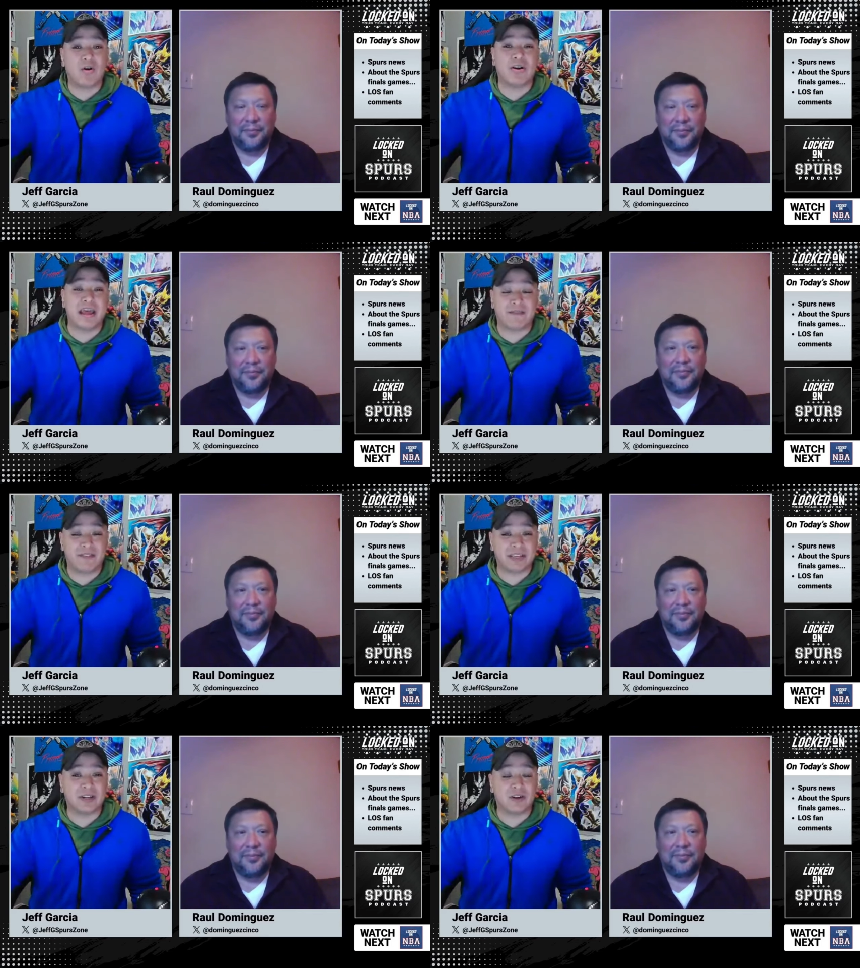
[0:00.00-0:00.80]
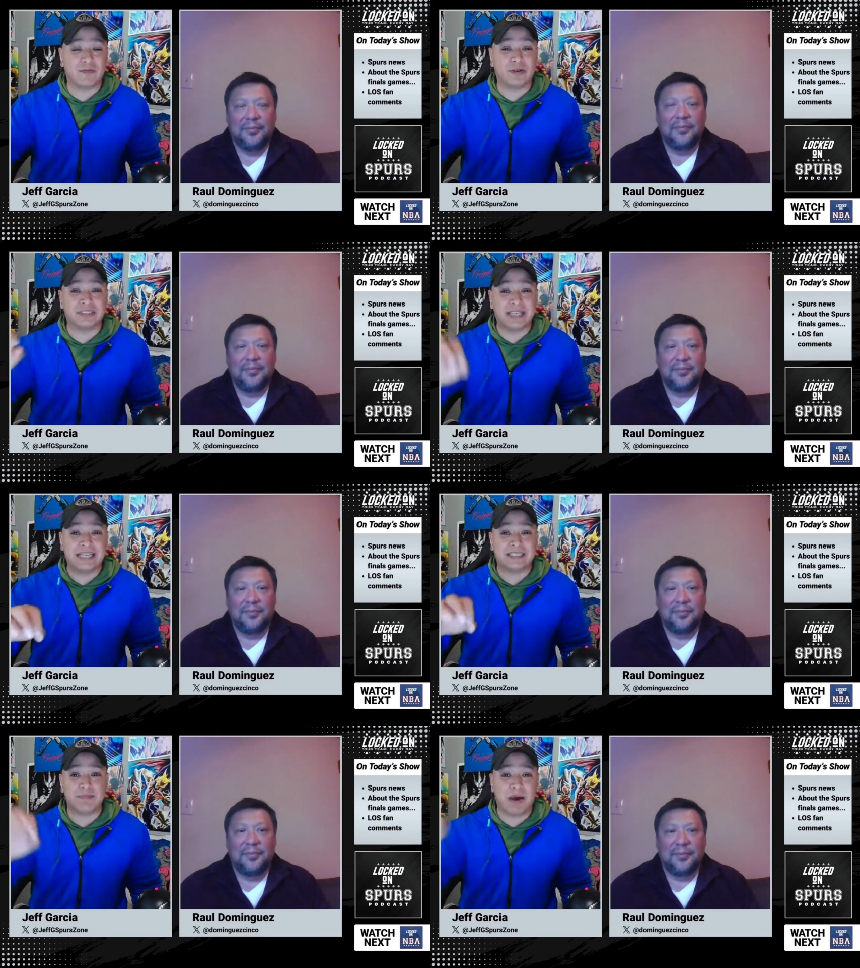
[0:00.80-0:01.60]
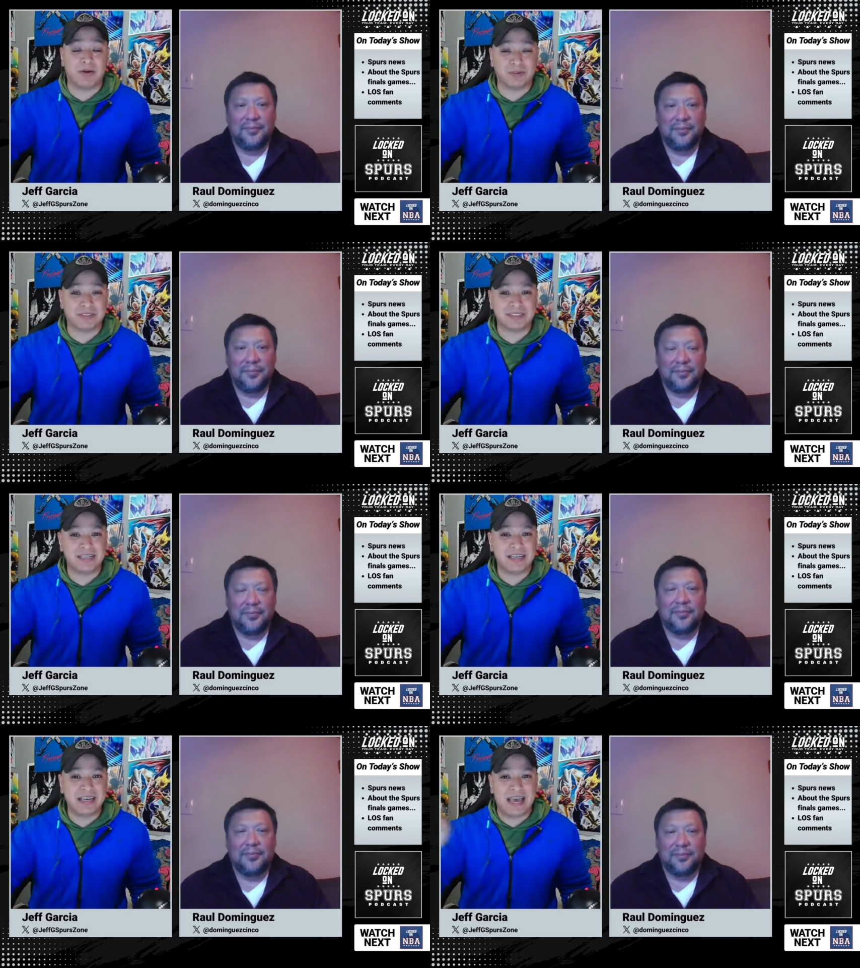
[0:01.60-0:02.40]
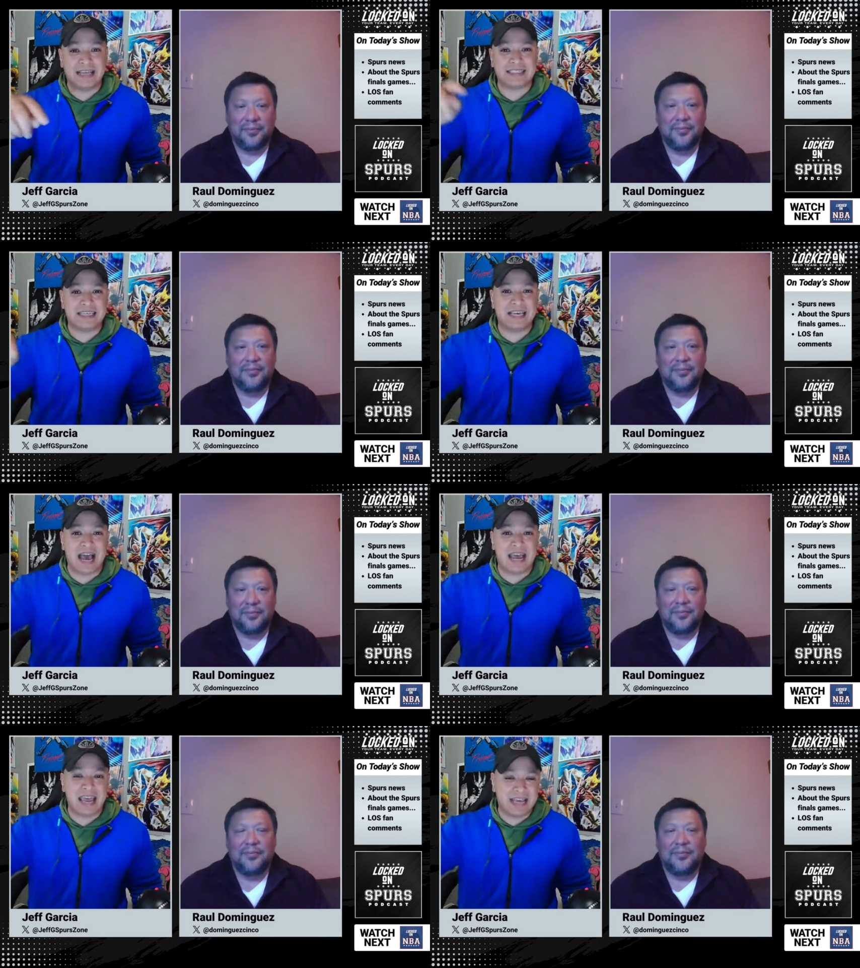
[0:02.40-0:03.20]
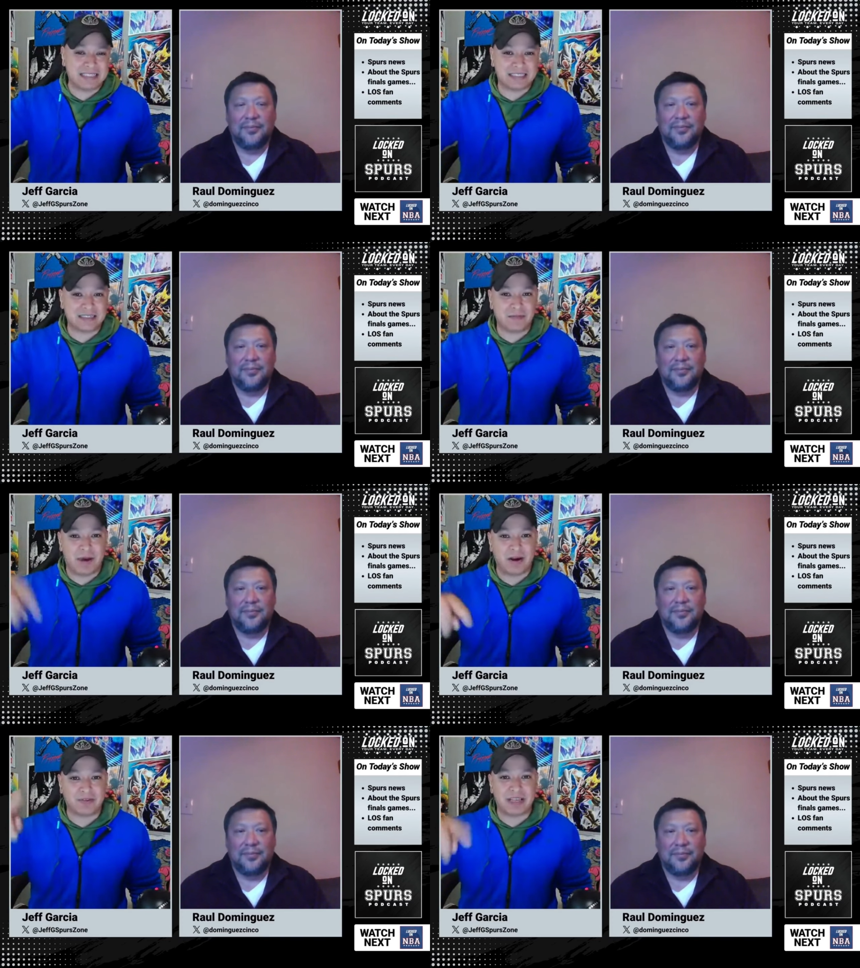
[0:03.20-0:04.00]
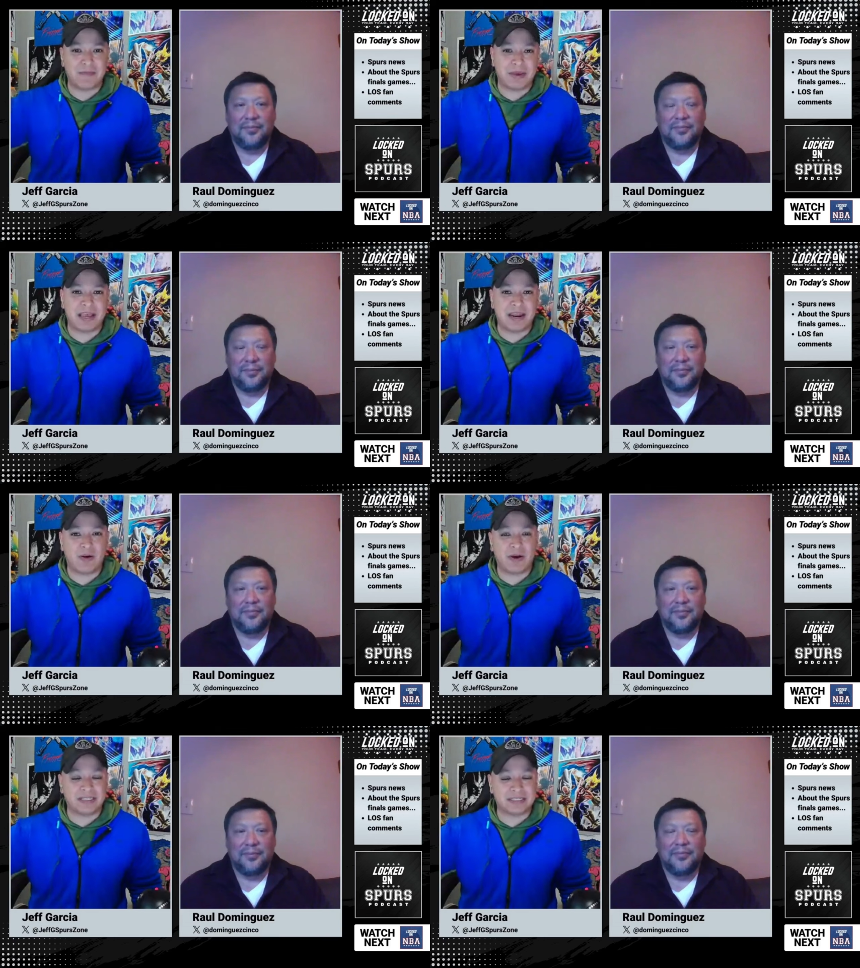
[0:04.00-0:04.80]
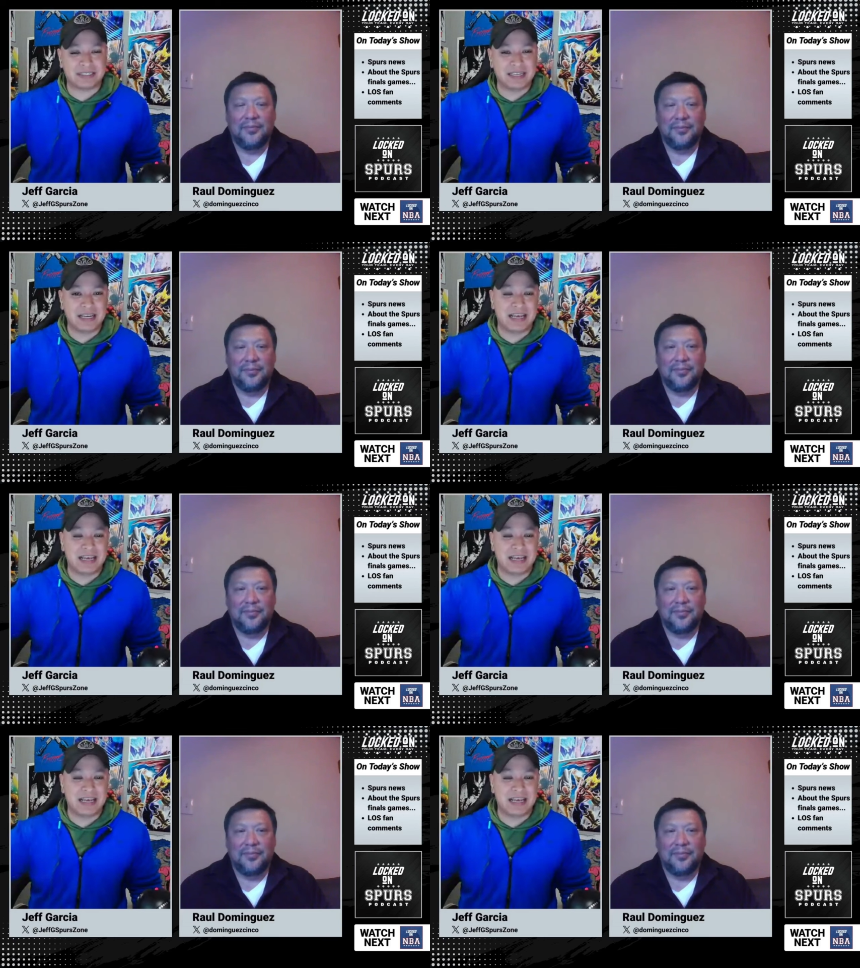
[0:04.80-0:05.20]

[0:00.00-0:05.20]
Speaker 1: go to Netflix. Look for Seis Manos. Mm-hmm. S E I S Manos M A N O S.